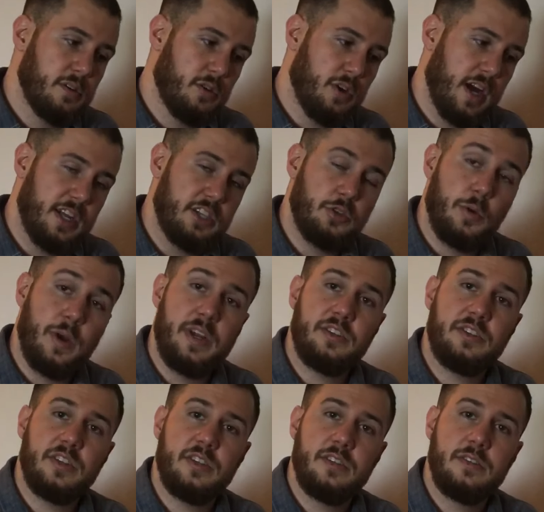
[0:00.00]

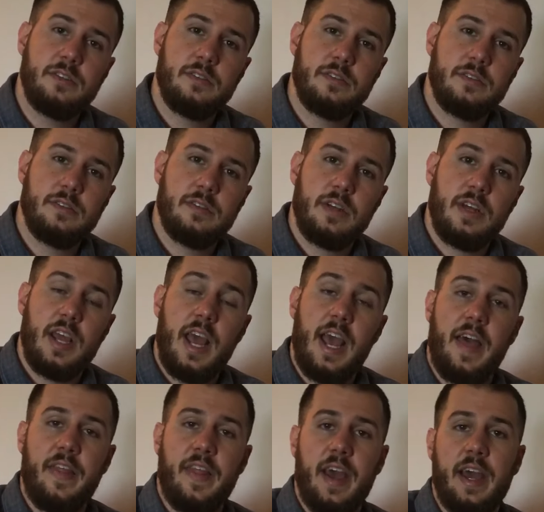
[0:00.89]
graduation,
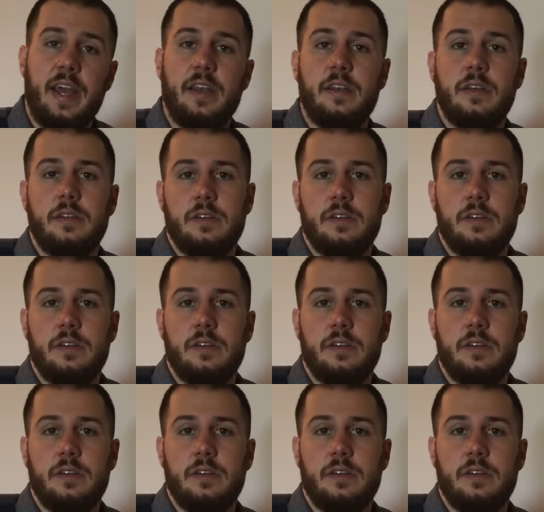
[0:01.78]
and then